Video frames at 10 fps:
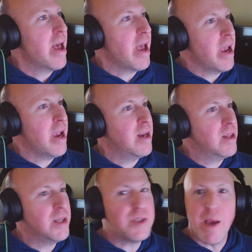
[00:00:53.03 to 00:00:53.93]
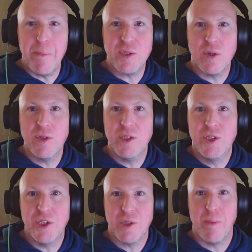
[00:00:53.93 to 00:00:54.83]
And this episode is
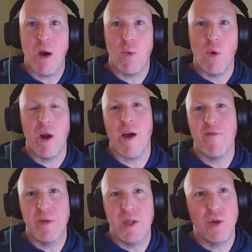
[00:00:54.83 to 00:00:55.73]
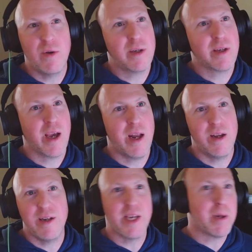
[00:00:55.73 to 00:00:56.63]
just about what I've been doing to kind
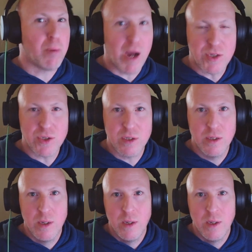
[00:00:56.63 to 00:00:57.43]
of decompress,